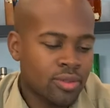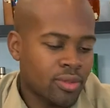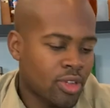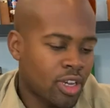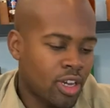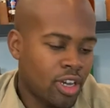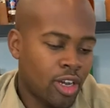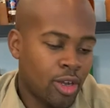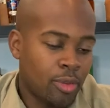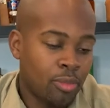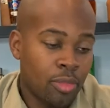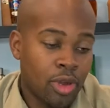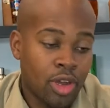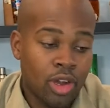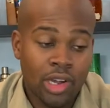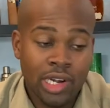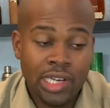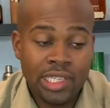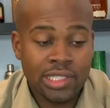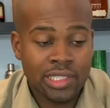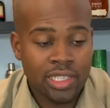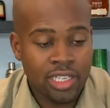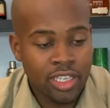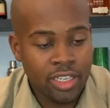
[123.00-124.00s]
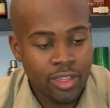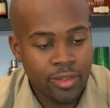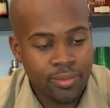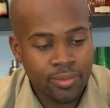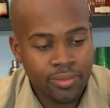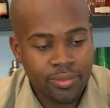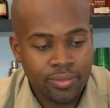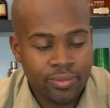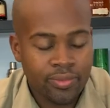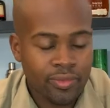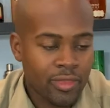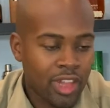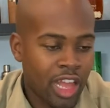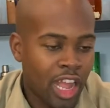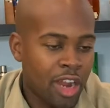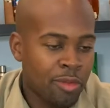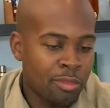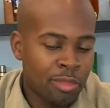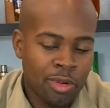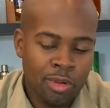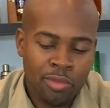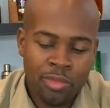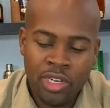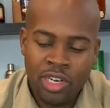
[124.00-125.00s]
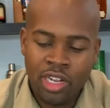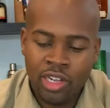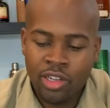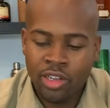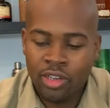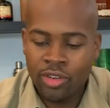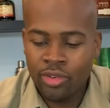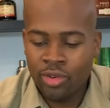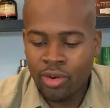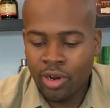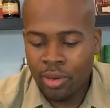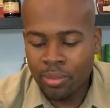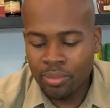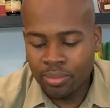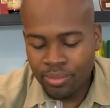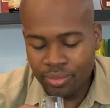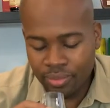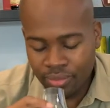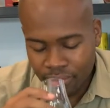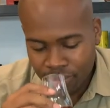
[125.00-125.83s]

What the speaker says: But honestly, I remember it being a good rum.